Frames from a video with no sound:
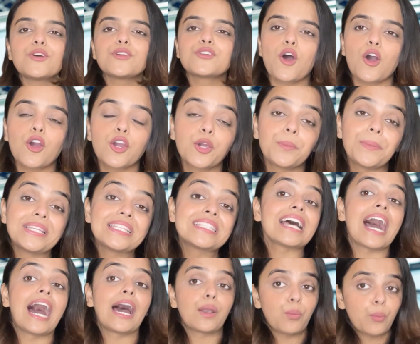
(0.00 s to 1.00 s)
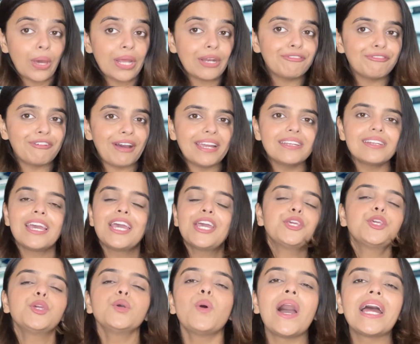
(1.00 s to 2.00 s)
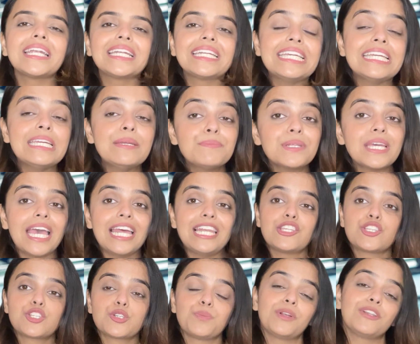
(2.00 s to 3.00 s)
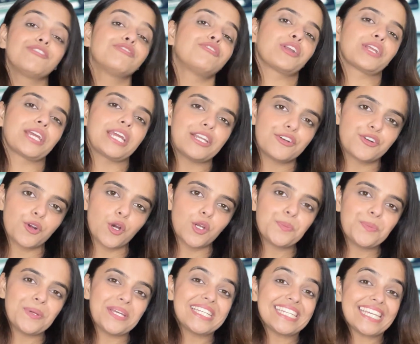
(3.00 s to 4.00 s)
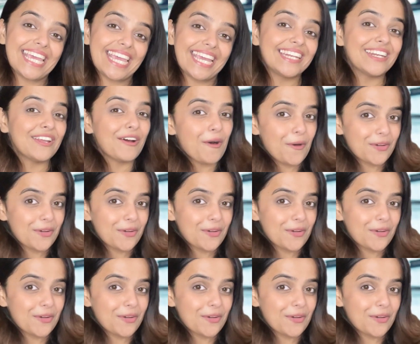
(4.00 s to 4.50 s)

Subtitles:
your documents are verified, you are deemed eligible for enrollment in